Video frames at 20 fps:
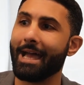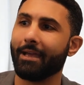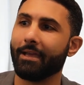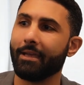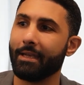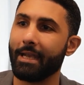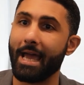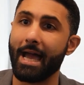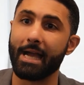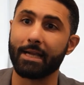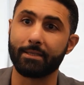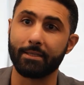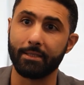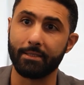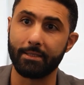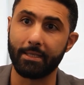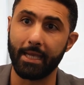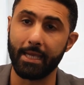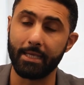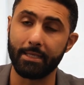enact a
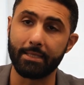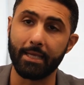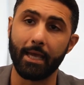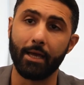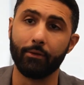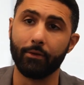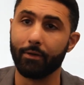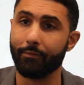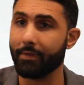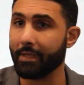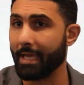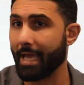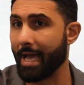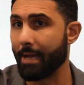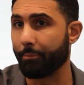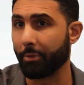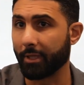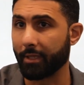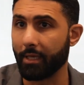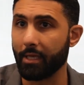takedown of the
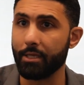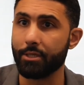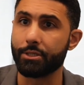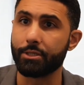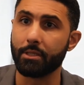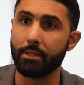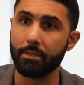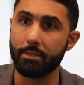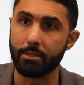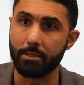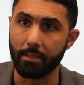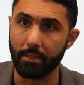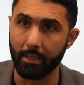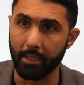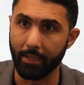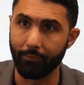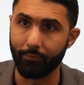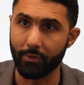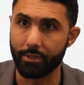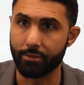applications and
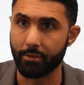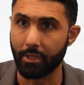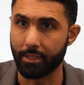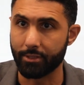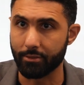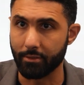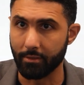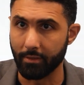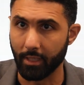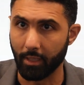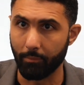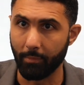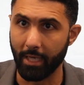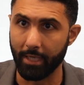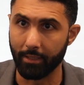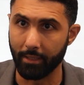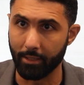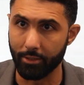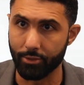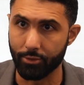the infrastructure and the
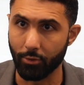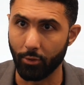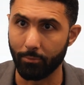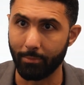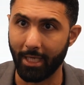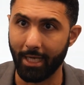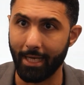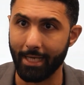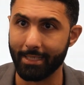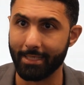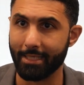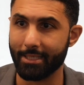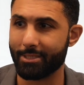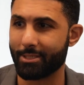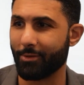command and control behind it,